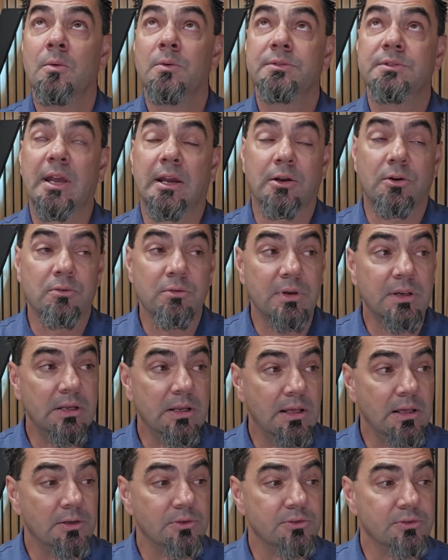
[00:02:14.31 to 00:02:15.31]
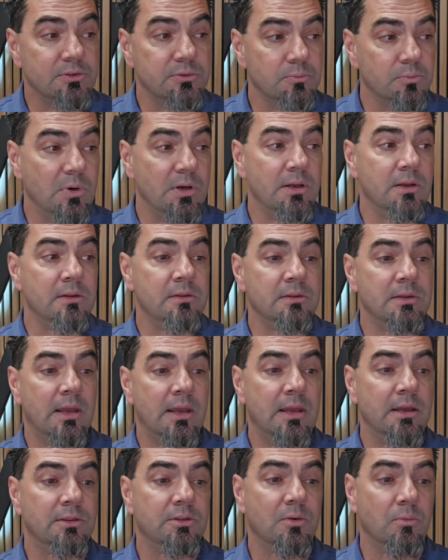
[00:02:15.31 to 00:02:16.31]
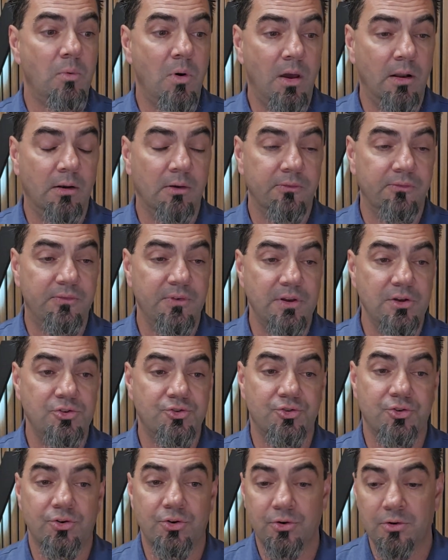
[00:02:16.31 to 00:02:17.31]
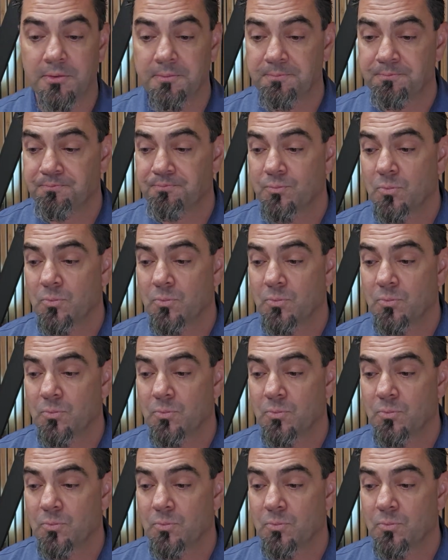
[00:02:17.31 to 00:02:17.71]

was that greenhouse the one that had the water feature?